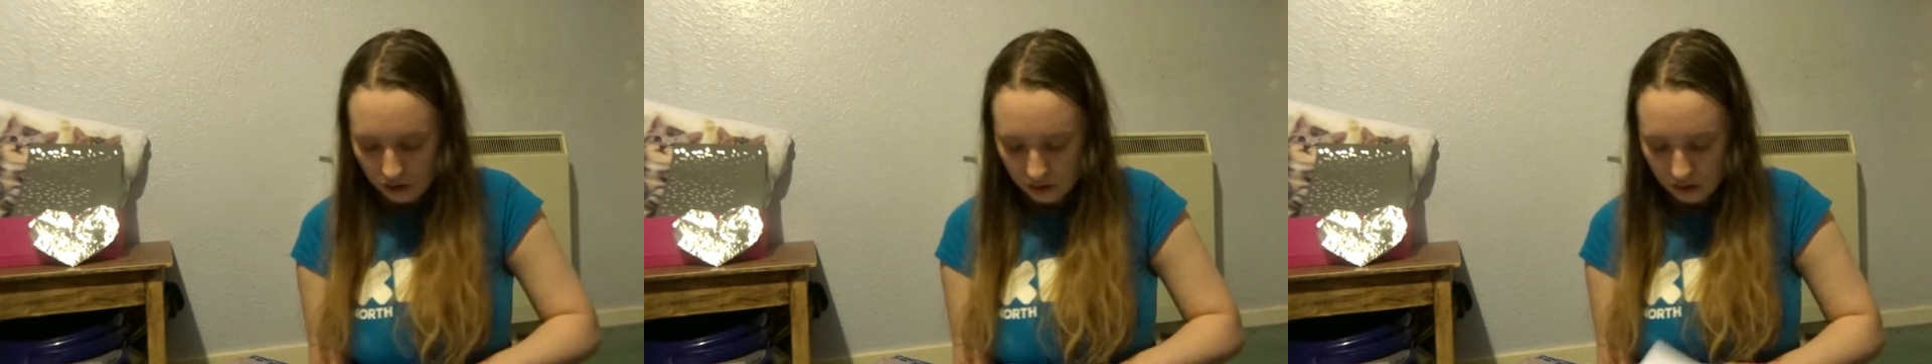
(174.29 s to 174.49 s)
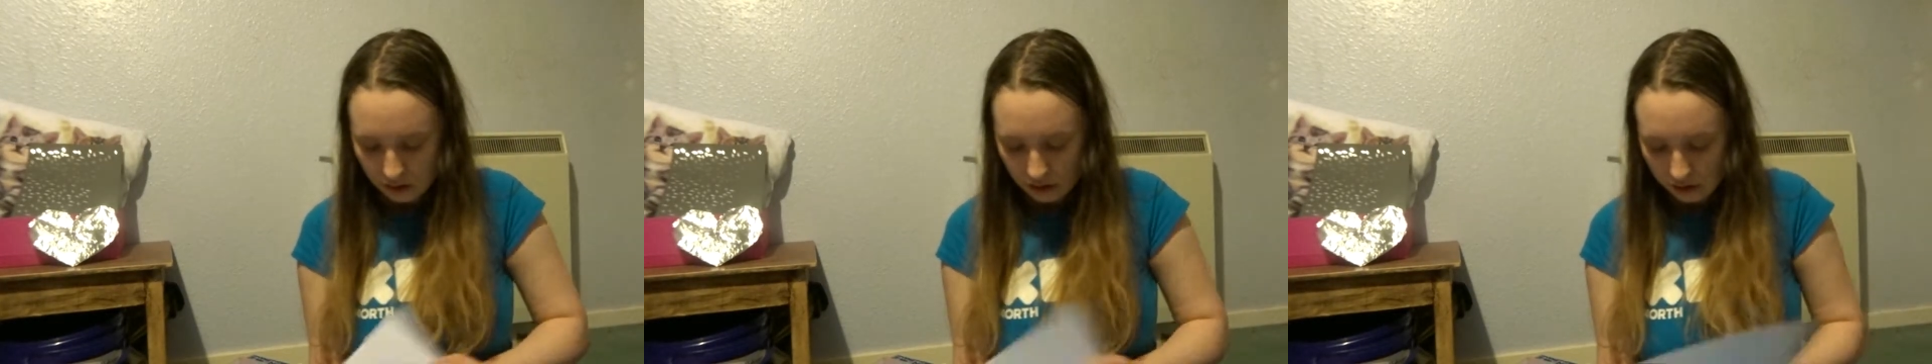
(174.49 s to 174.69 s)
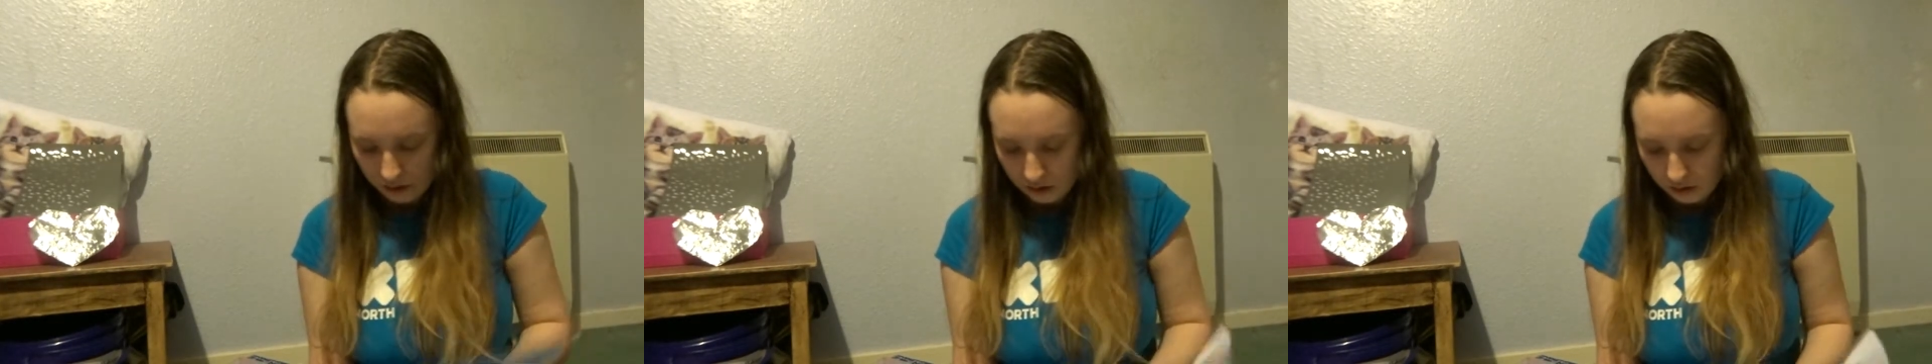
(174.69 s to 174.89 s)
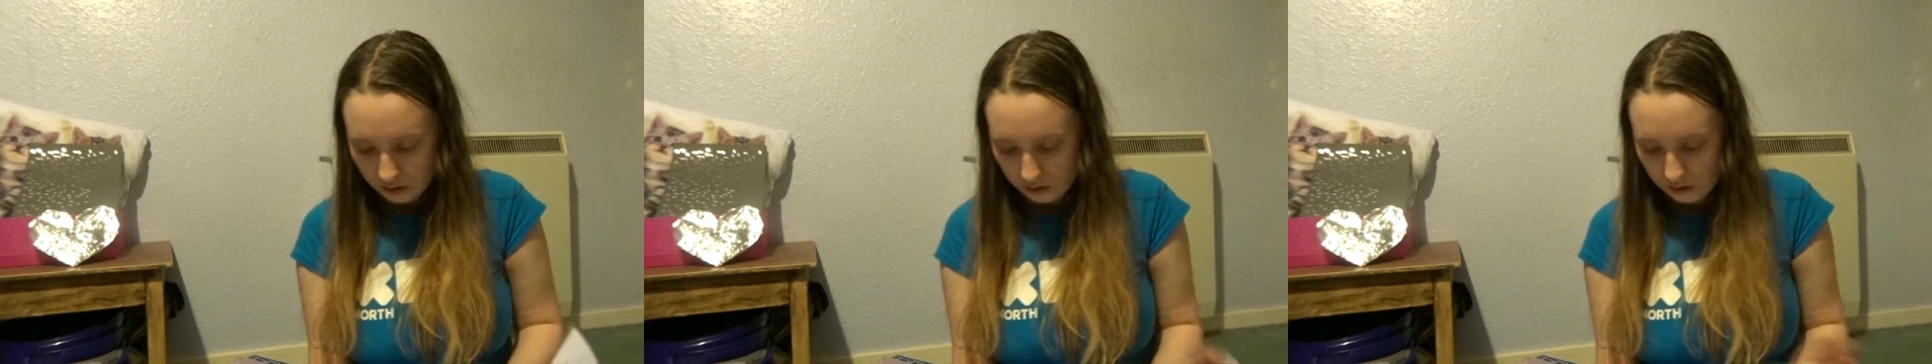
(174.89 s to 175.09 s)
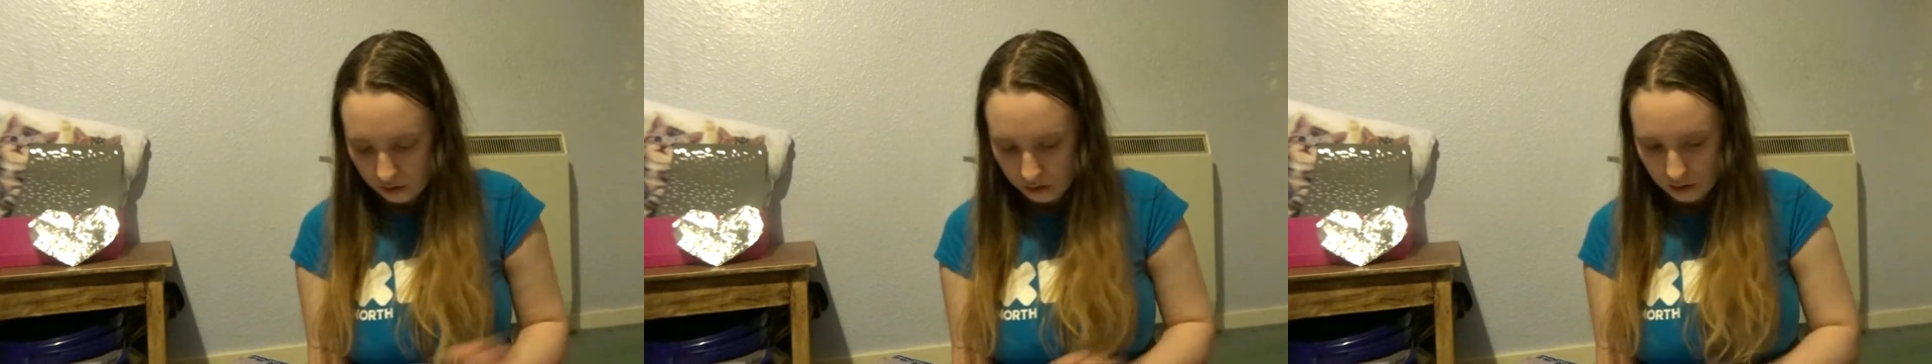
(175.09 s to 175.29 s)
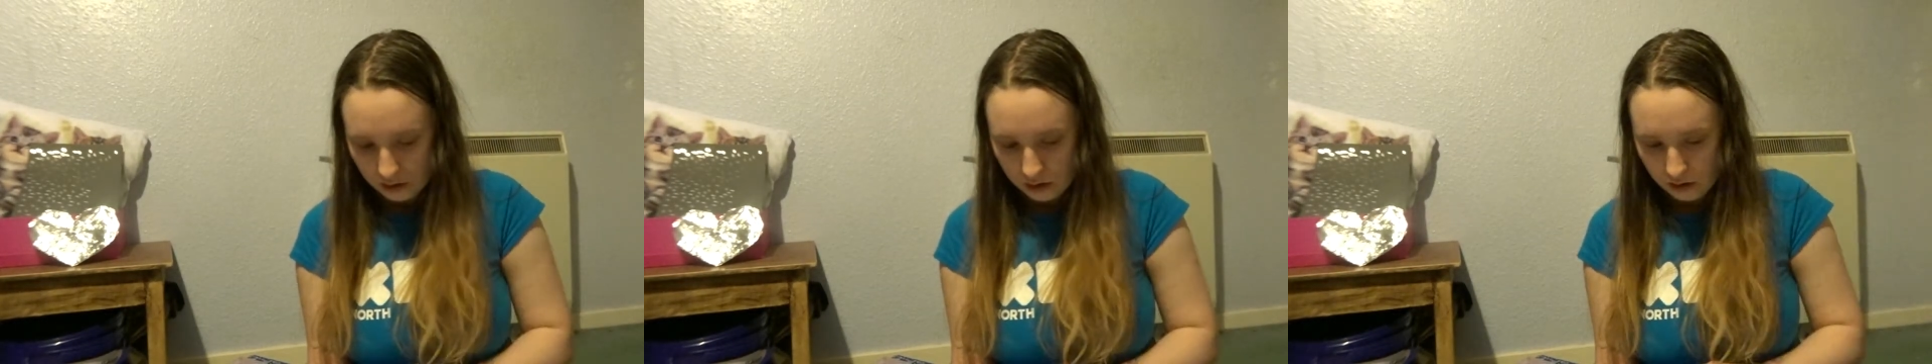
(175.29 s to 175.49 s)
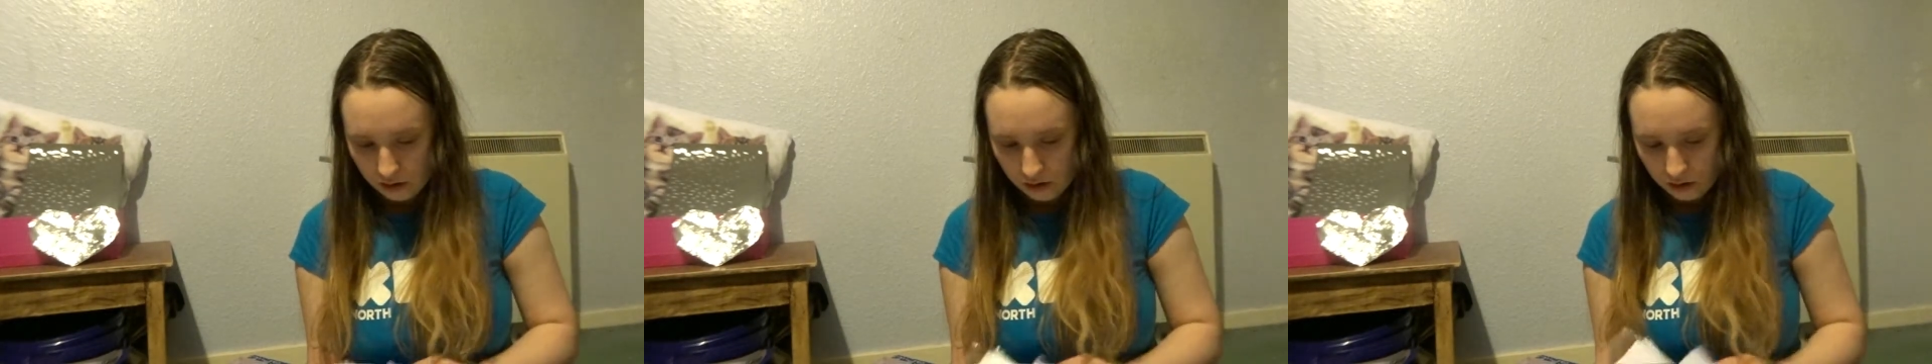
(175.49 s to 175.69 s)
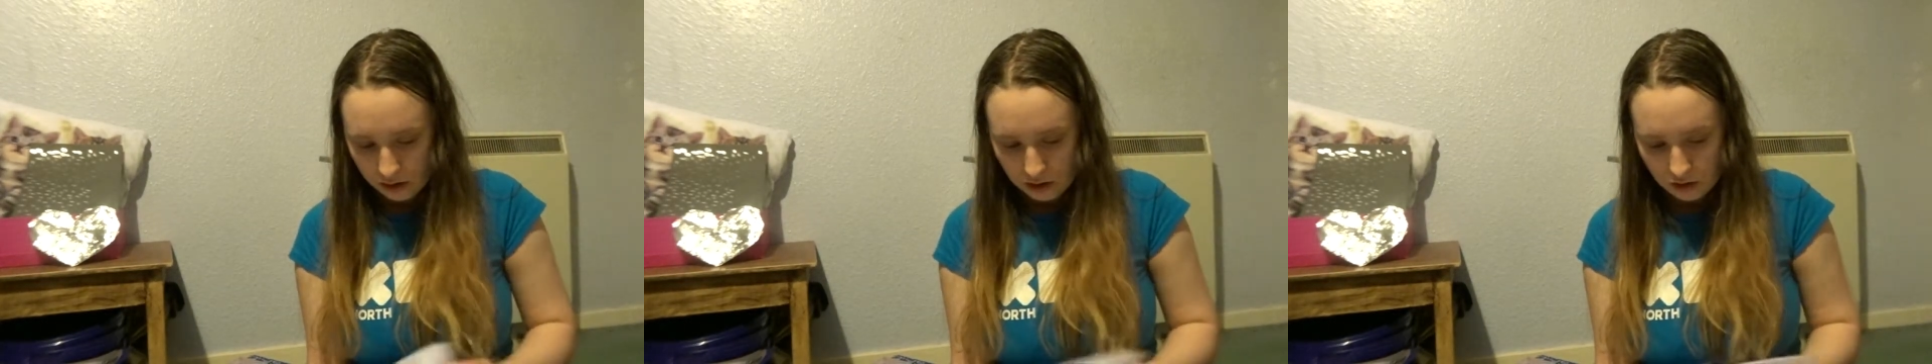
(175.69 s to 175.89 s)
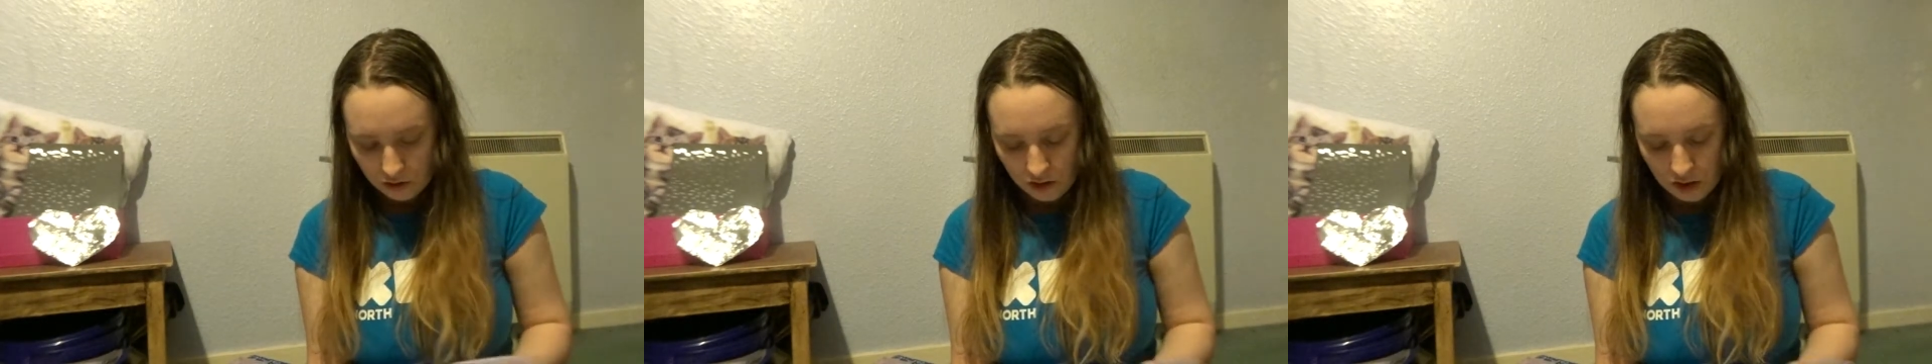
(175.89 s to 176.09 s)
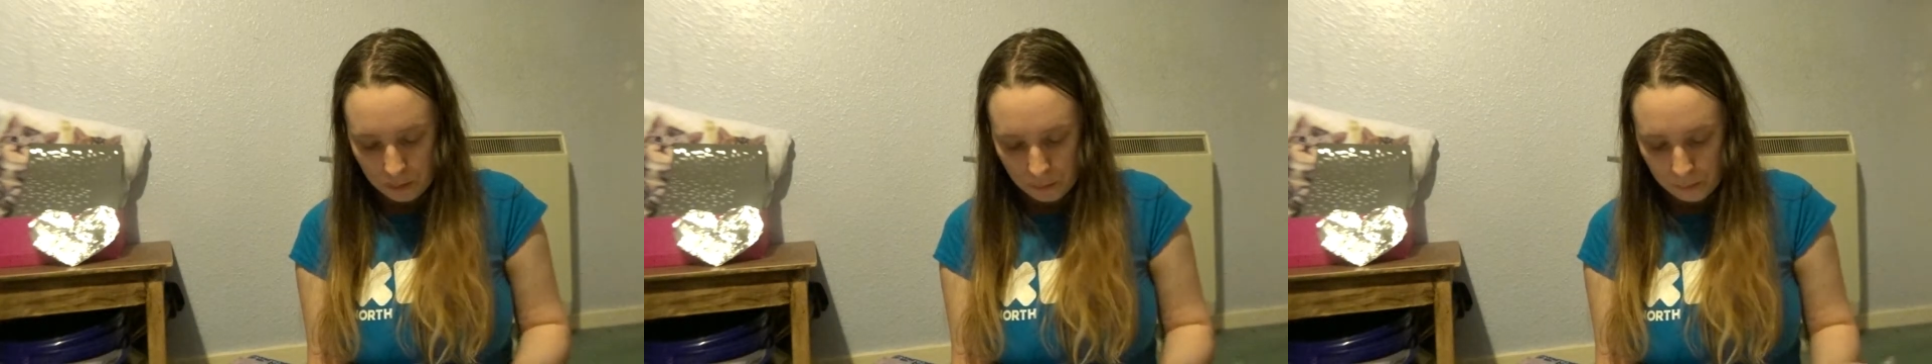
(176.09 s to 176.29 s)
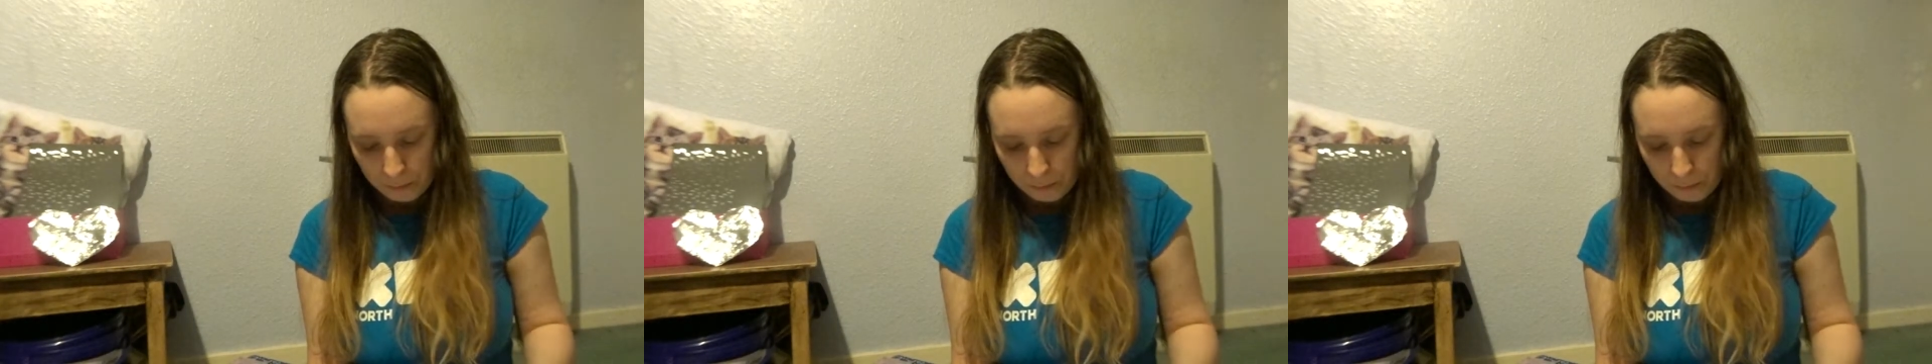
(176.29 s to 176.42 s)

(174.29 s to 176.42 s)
It's really